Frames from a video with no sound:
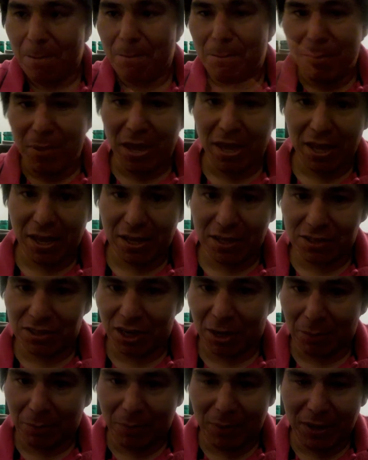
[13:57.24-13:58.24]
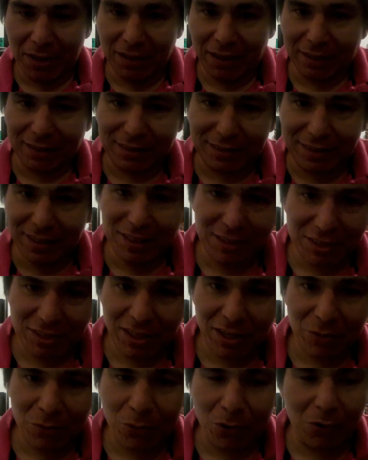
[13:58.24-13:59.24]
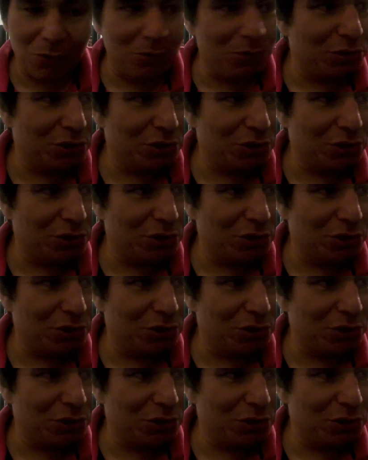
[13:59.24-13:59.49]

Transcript: big. It's like being at Disney World,